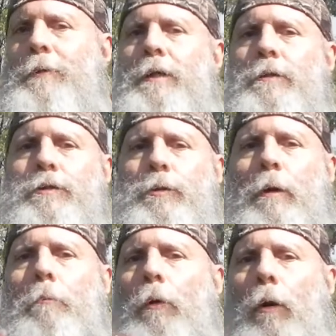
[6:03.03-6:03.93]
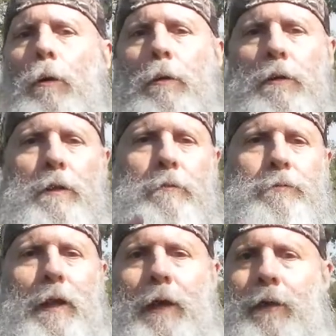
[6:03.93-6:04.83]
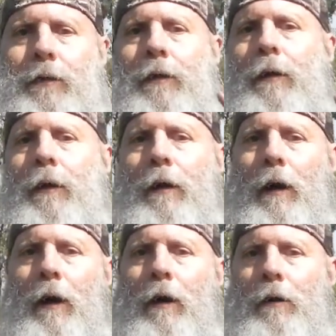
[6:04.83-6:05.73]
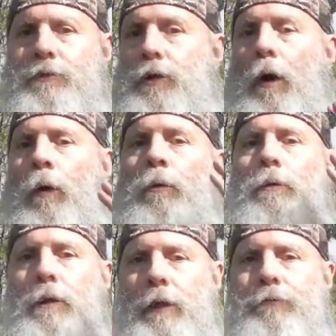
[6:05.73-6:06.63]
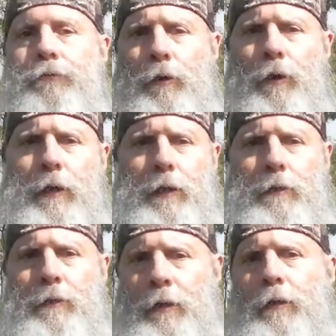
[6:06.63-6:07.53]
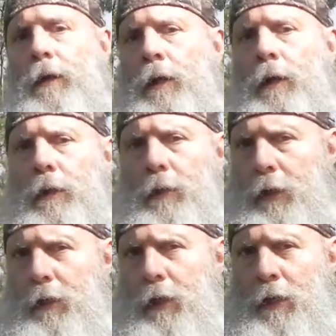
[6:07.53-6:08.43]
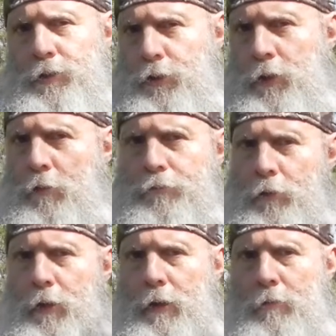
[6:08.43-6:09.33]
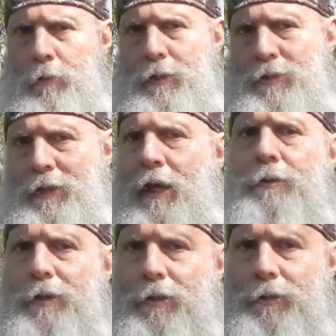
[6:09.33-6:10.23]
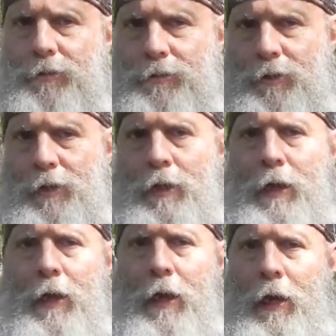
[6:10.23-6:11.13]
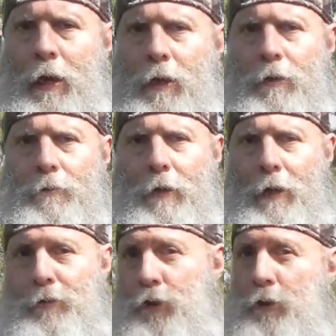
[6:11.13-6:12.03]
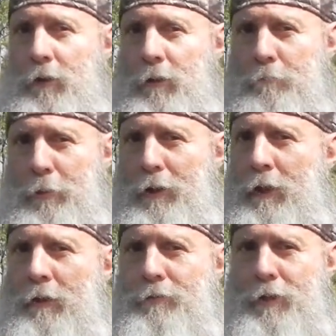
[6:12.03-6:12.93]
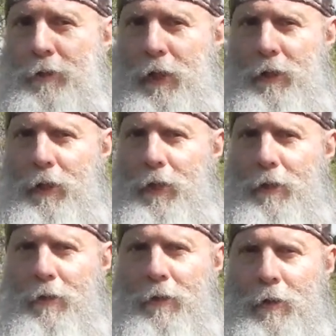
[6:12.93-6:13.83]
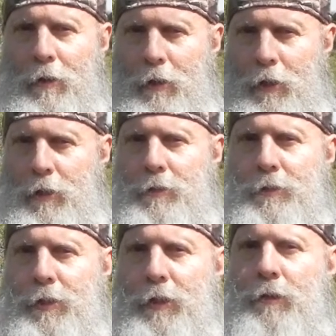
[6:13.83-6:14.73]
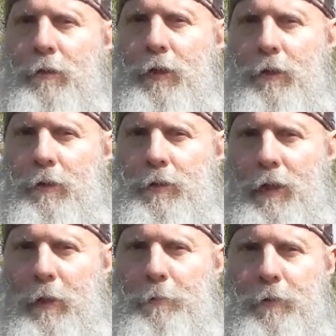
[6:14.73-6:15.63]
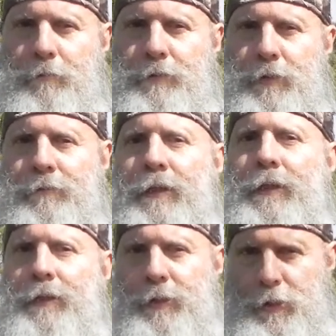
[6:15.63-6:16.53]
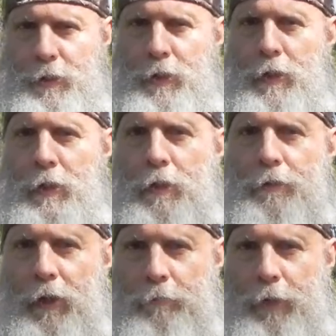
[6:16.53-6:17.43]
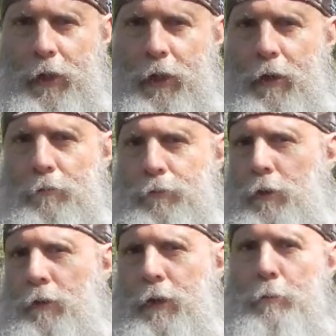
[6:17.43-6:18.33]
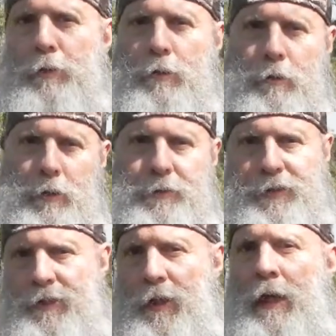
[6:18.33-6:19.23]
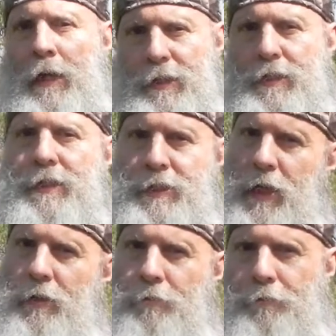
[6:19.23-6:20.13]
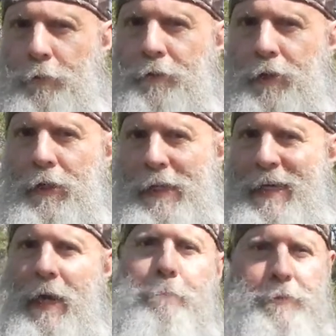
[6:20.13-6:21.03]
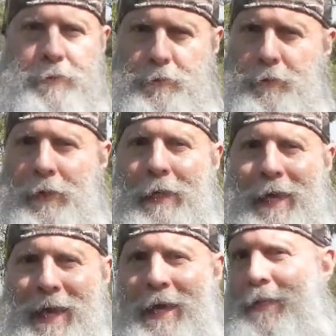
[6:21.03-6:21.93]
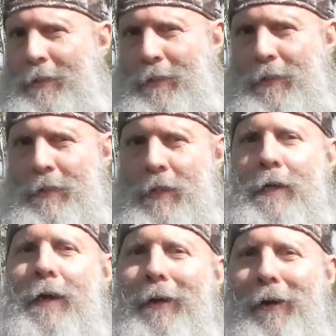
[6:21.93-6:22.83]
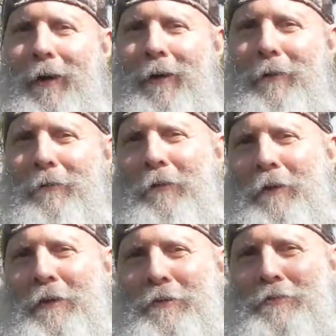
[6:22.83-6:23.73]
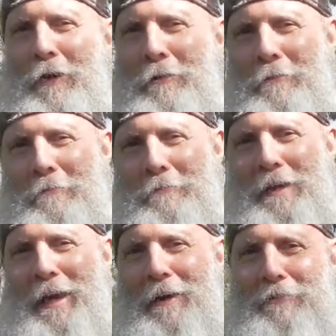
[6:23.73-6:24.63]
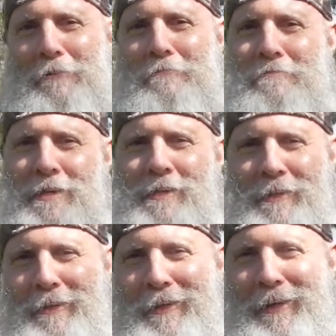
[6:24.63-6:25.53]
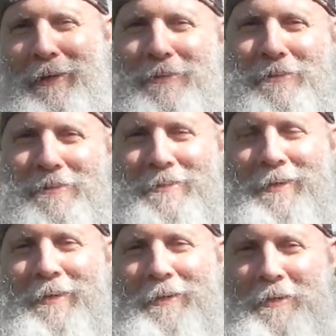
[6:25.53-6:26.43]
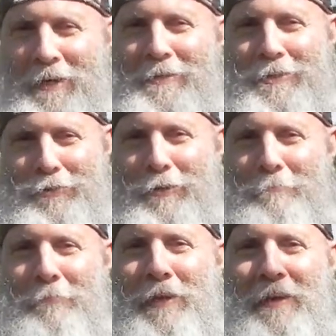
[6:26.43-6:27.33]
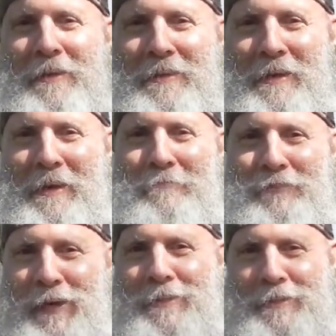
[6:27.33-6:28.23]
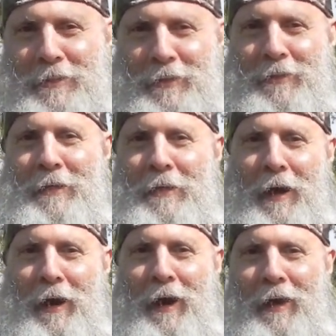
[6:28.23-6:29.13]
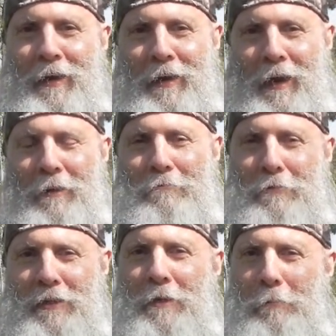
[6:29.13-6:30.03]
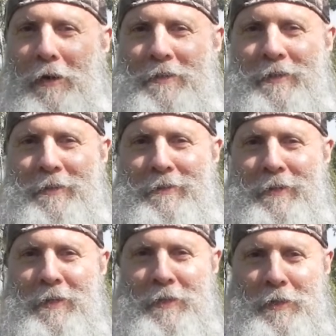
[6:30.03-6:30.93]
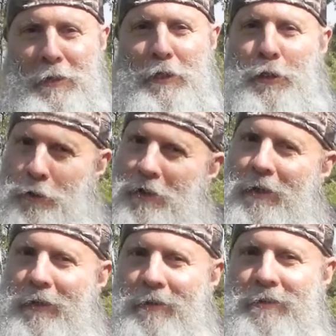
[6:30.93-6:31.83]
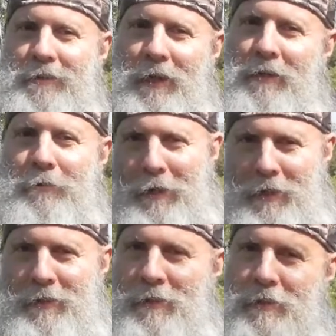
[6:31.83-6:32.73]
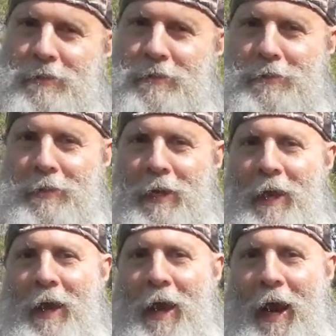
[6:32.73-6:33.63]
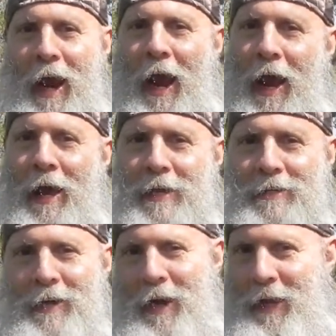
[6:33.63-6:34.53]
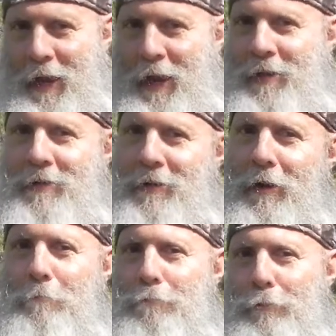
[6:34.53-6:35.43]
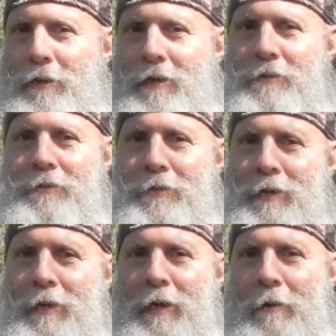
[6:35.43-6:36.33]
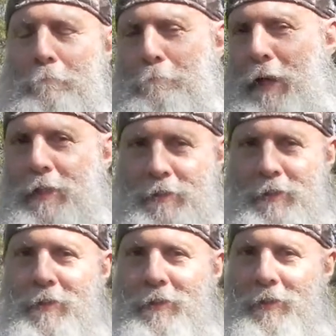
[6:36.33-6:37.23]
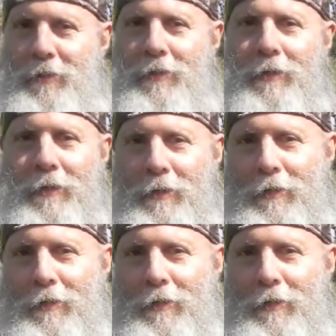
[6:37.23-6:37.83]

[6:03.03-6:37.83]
me into a mold of like uh, only Freud? Like, like as you know, Freud was an atheist, and and Jung believed in like a interior type of divinity that we have, or he would call it this the self with a capital S. Uh, so we have a real interesting conundrum that I'm facing. I, I really wanted a Jungian psychoanalyst, and I end up with basically